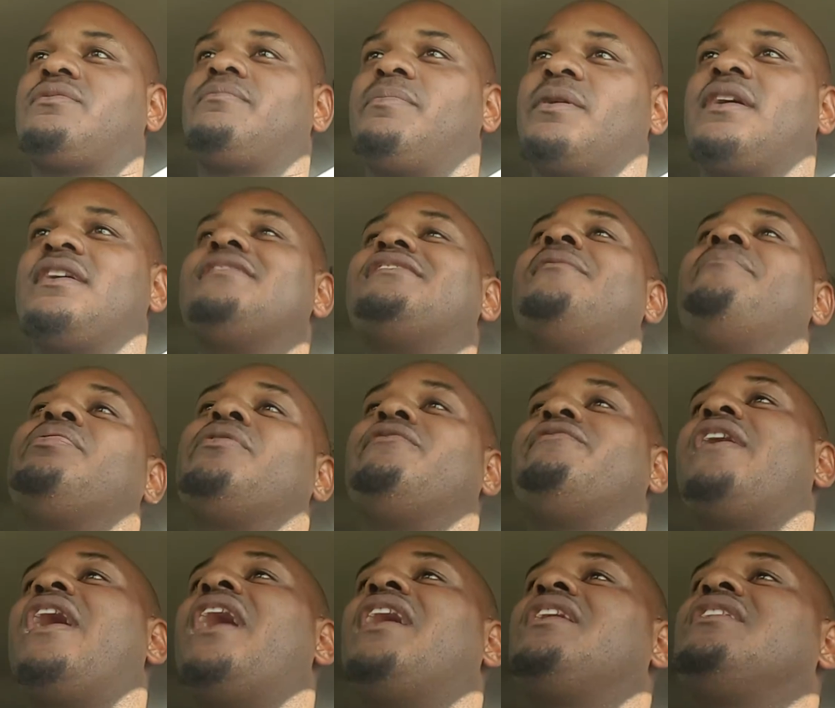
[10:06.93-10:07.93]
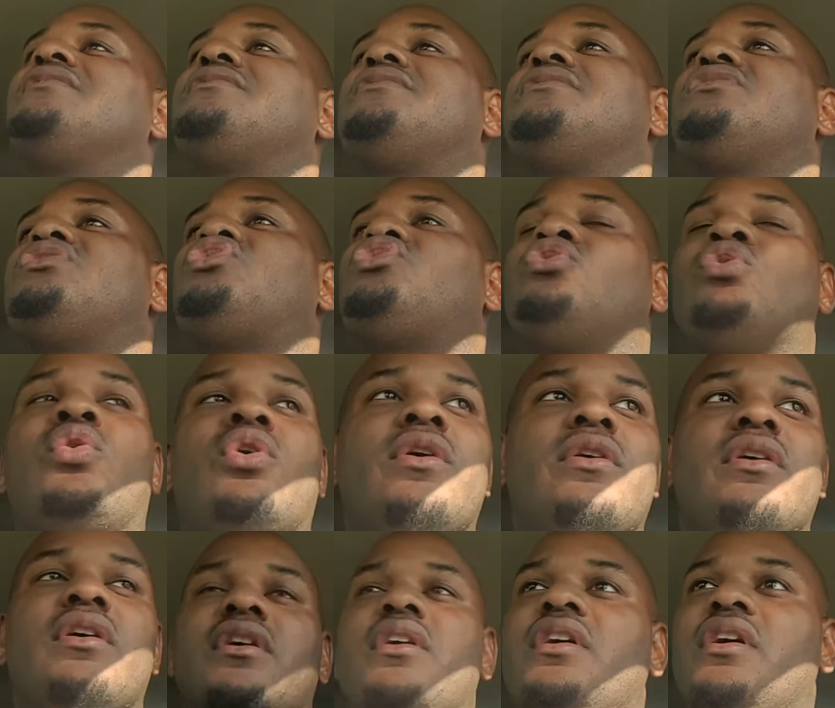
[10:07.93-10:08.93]
because I'm providing to the store.
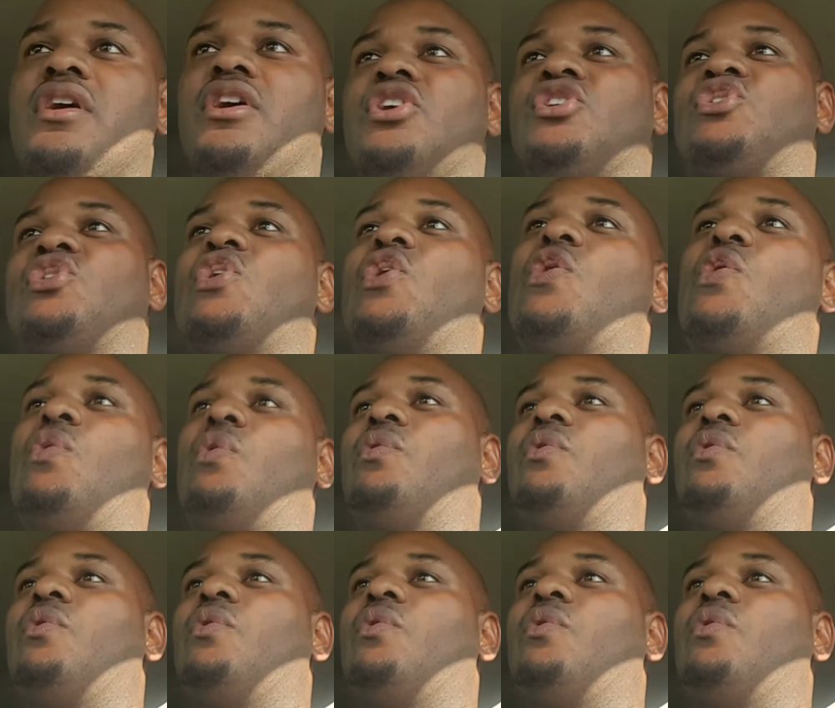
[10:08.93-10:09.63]
So